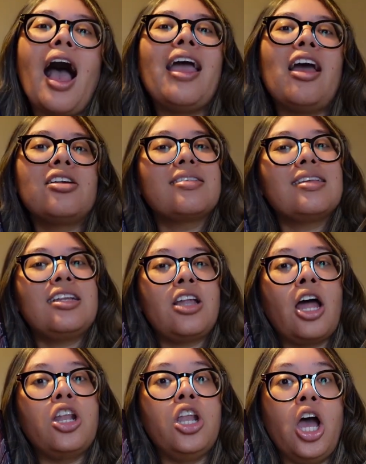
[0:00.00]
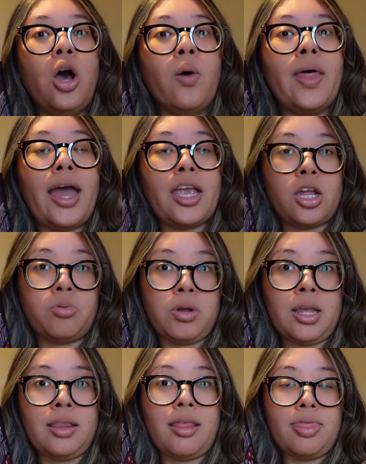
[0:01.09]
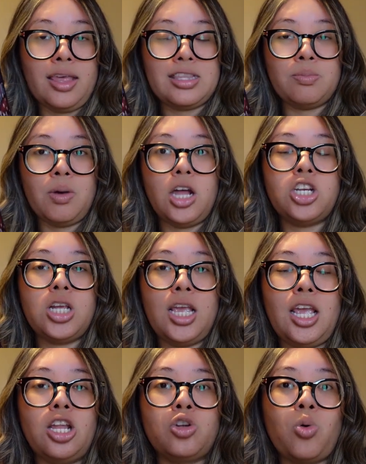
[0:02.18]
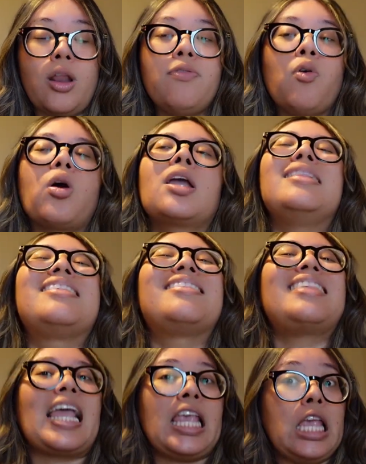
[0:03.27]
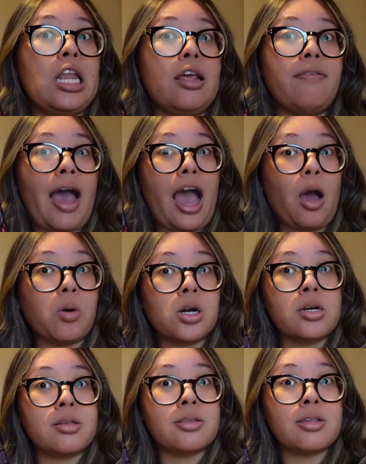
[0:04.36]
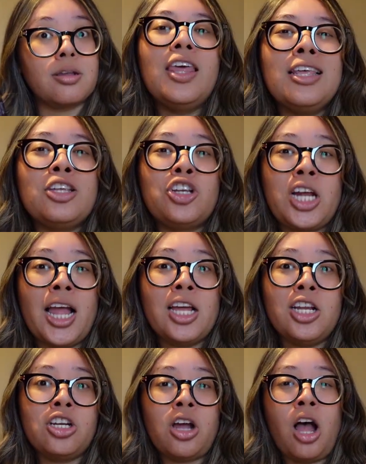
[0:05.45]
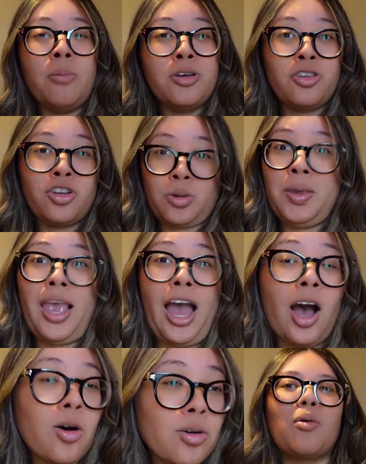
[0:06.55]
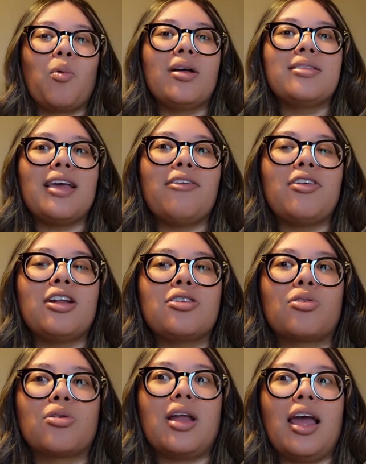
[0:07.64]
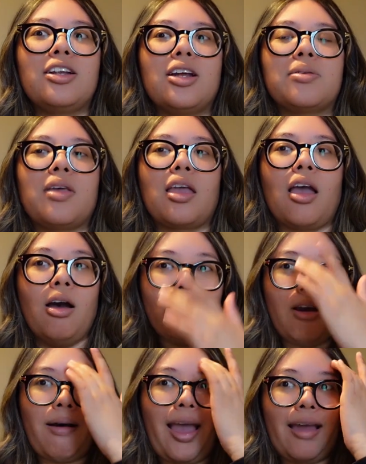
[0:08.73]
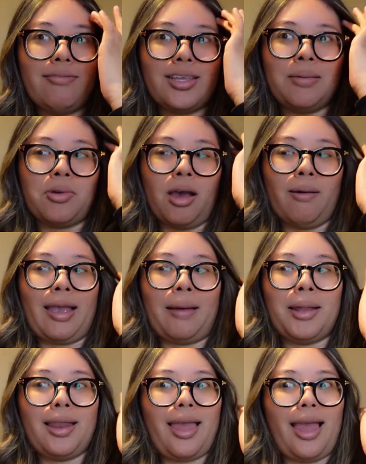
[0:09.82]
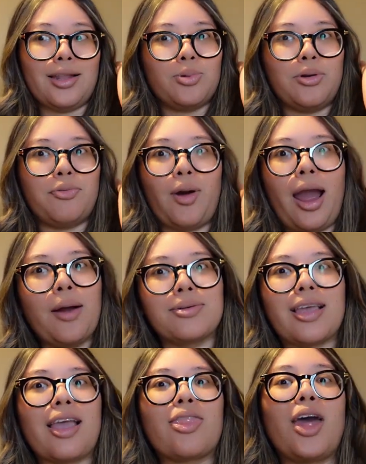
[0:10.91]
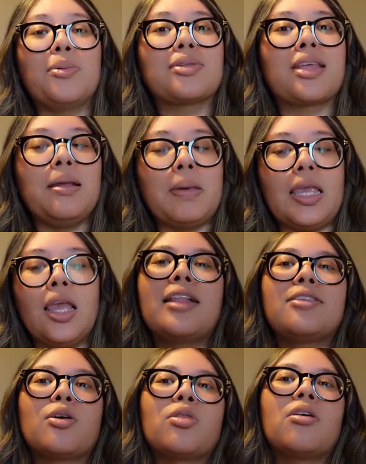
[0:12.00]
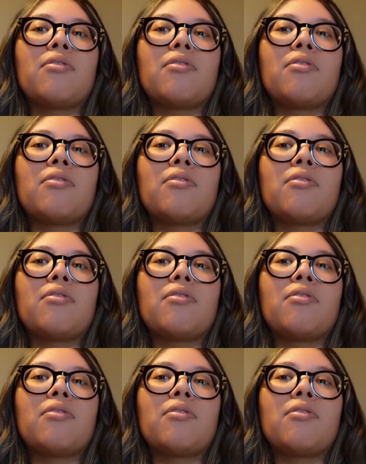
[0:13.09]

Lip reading: I honestly did not know that I could read this much in 24 consecutive hours. This challenge almost took me out. Once I finished Thornhedge, I was like, oh no, I have to keep going. I'm not at 24 hours like I thought it was gonna be. And so